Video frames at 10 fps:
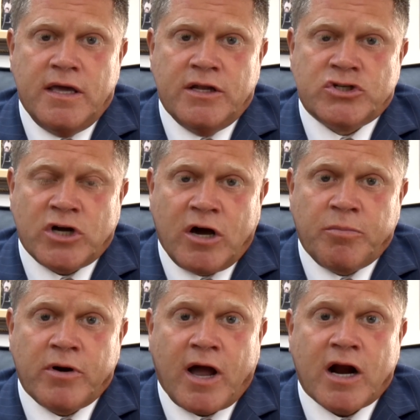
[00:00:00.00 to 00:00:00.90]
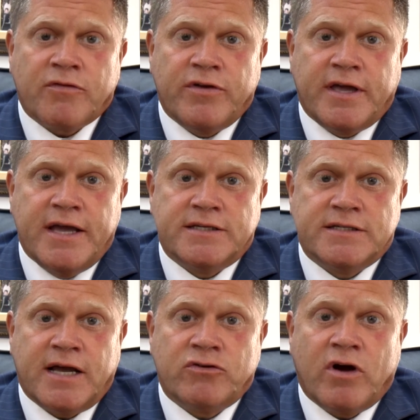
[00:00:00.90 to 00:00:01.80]
In child pornography
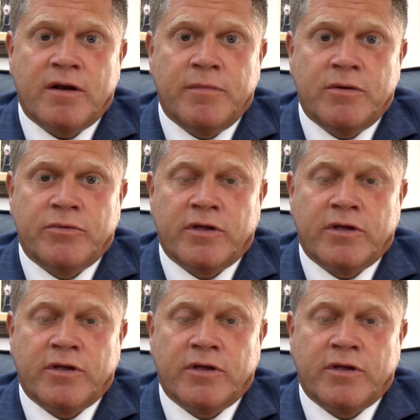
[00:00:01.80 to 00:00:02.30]
cases, I try to meet with